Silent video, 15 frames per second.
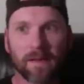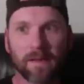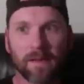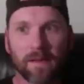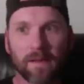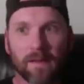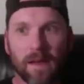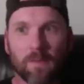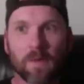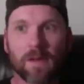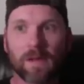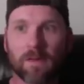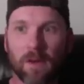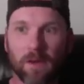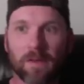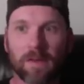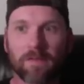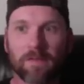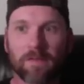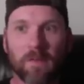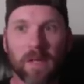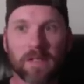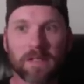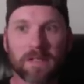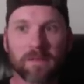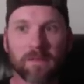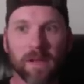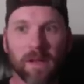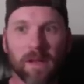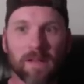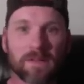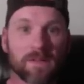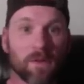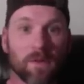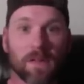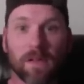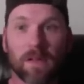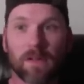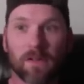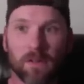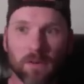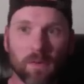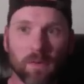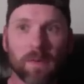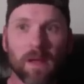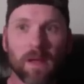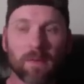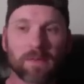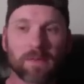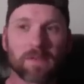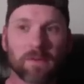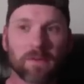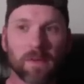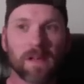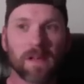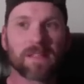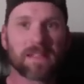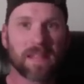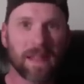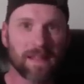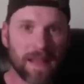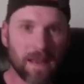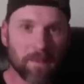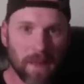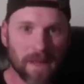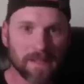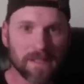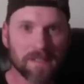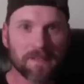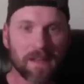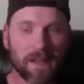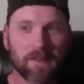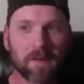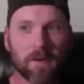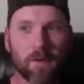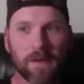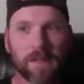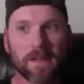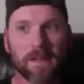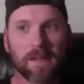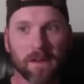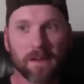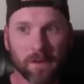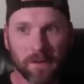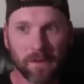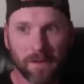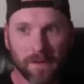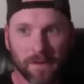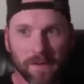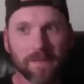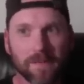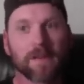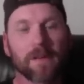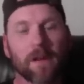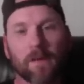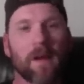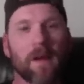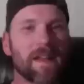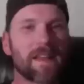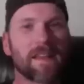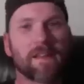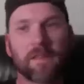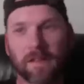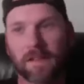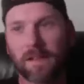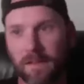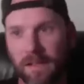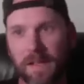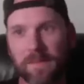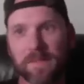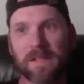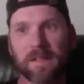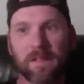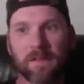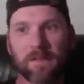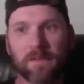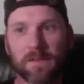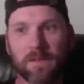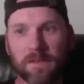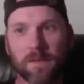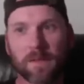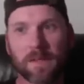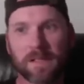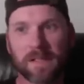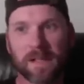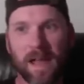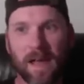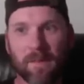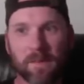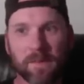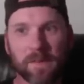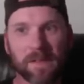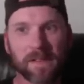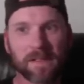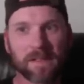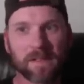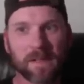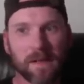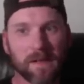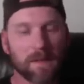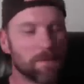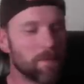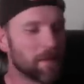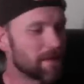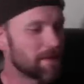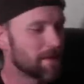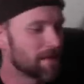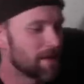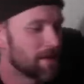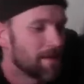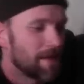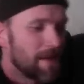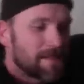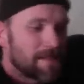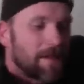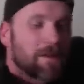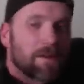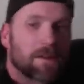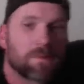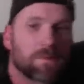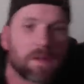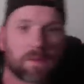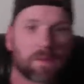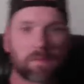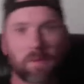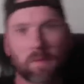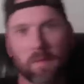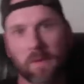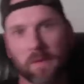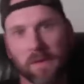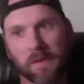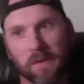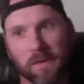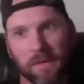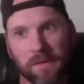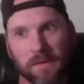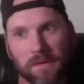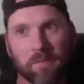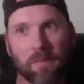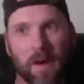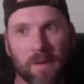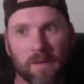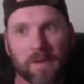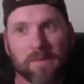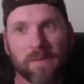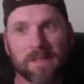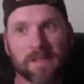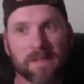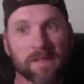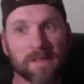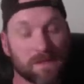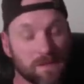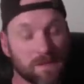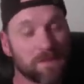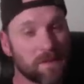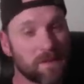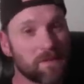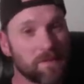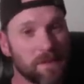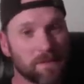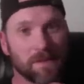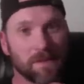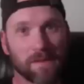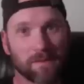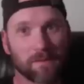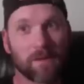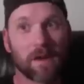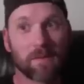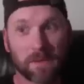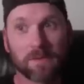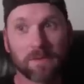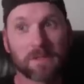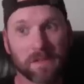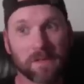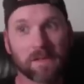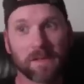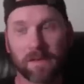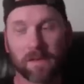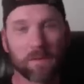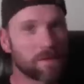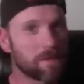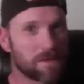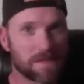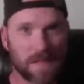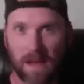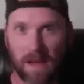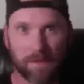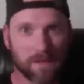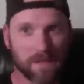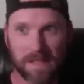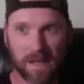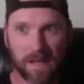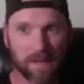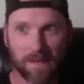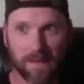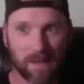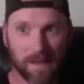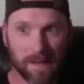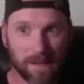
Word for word: and we'll give you all the information. And so then you'll be able to set that message that they're going to hear, you know, kind of giving you a little glimpse into the future, what's going to happen with this. But, uh, and that's how you're going to be able to promote your, your primary business. It's going to be revolutionary. No one has ever seen anything like it.